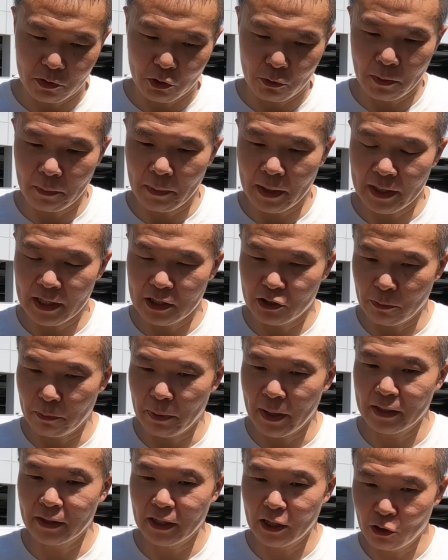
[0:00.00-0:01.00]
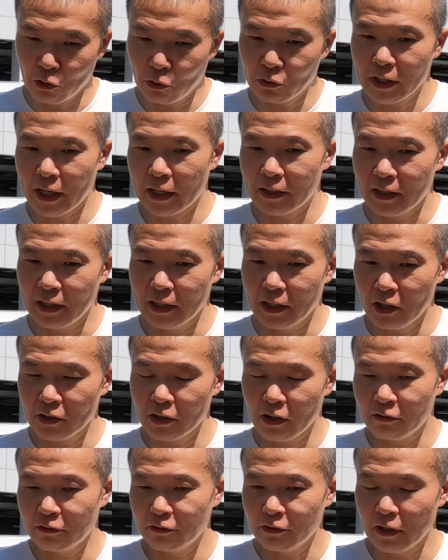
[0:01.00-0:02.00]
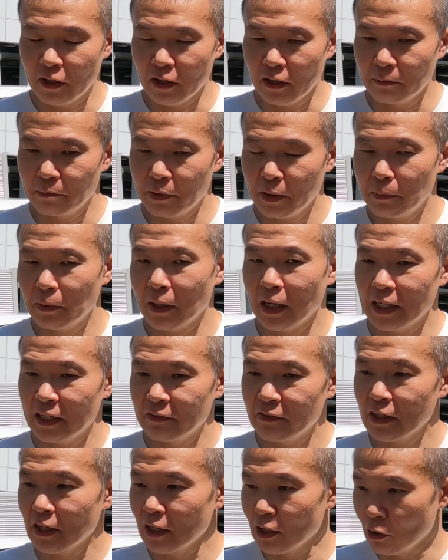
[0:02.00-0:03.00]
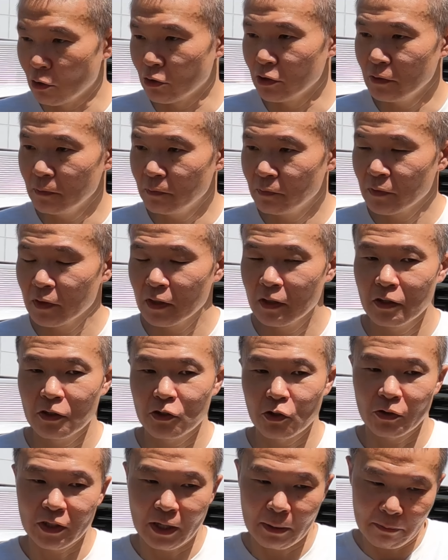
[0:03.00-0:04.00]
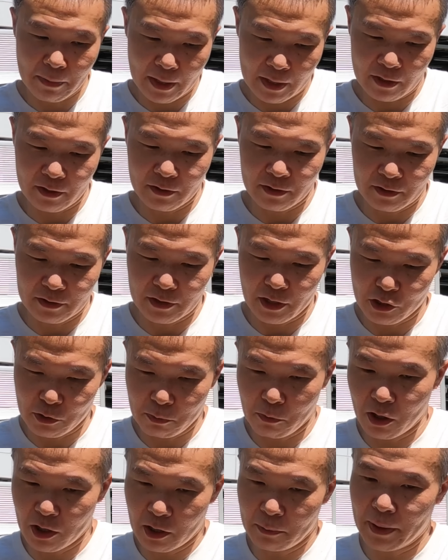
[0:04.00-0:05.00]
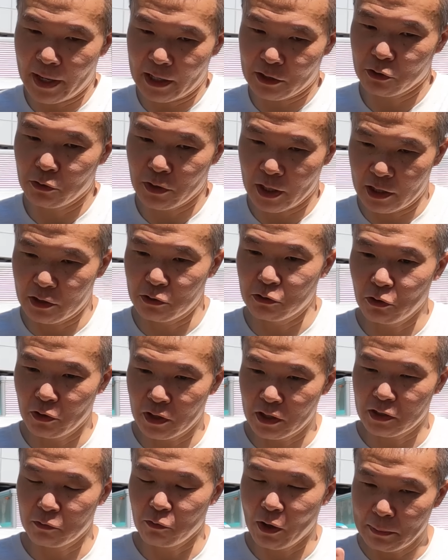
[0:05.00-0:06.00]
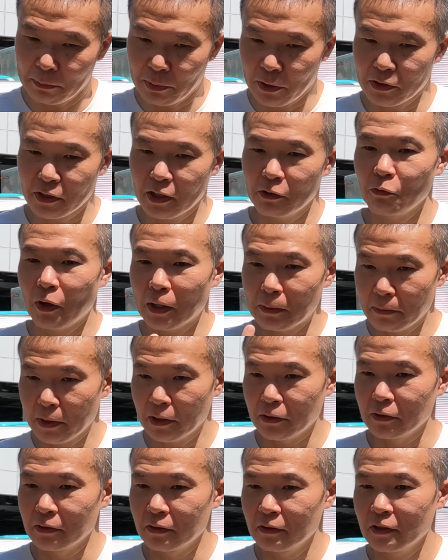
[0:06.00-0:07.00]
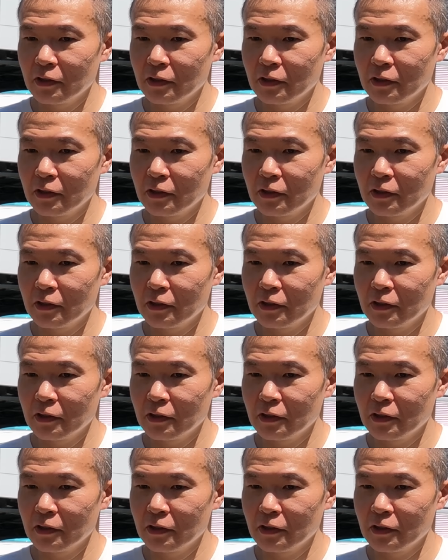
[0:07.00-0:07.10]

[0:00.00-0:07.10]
Supermarket in Japan, they know that a lot of uh, people are living alone. So they make the smaller pack so that you know it's one person, one meal.